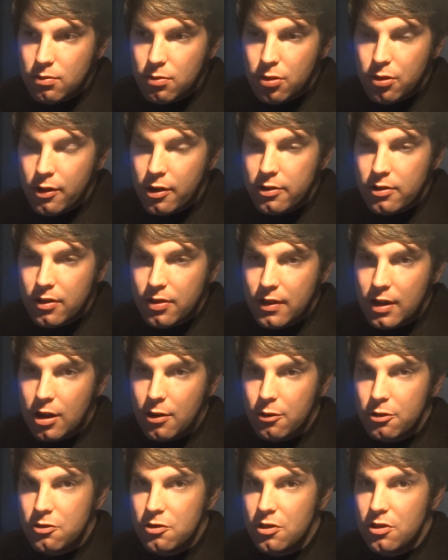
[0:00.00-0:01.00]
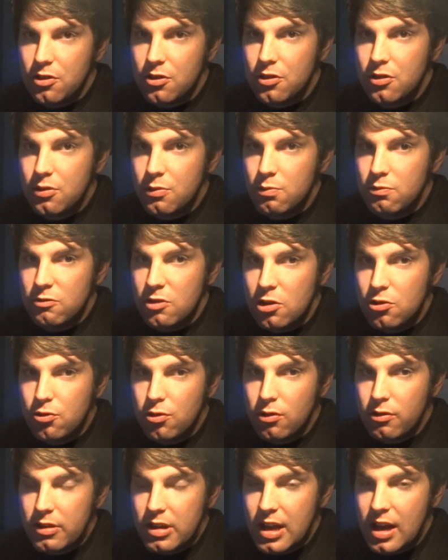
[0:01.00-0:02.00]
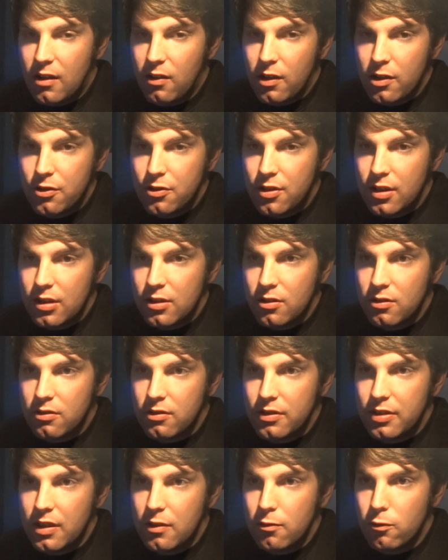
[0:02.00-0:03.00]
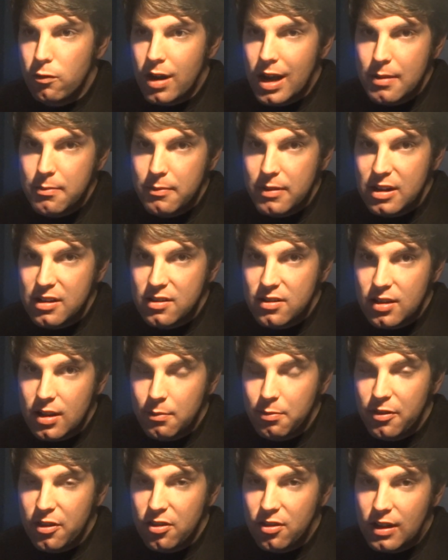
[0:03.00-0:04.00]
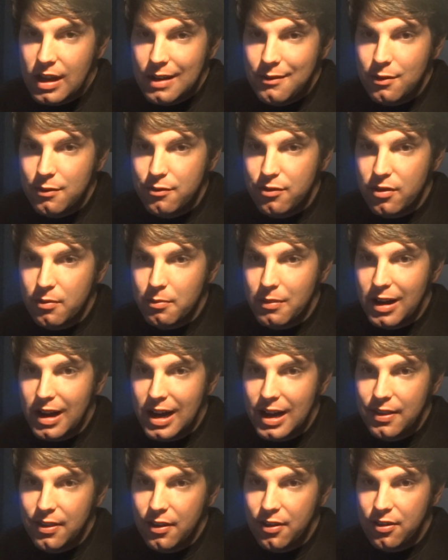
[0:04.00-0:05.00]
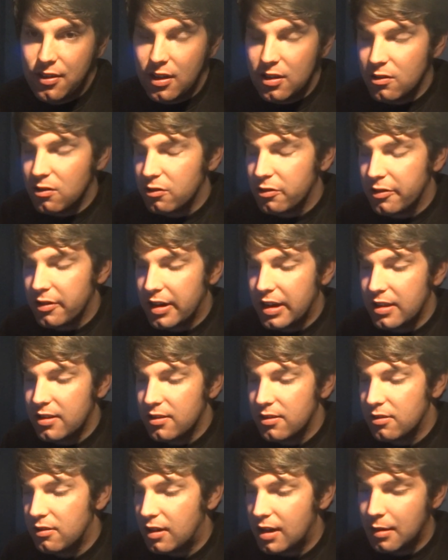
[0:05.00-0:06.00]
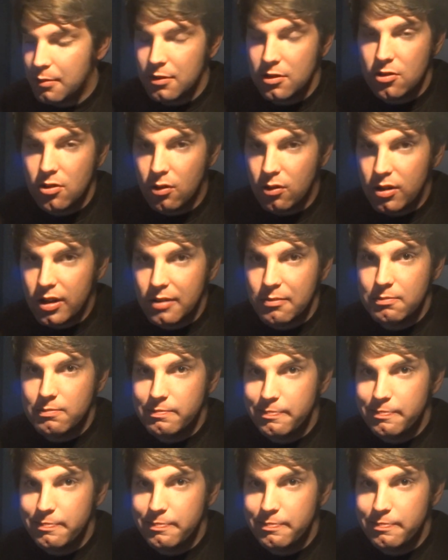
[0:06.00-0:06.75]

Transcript: thrown in there, which is neutral yellow signal, and then red means something's coming from behind the signal, green coming toward it.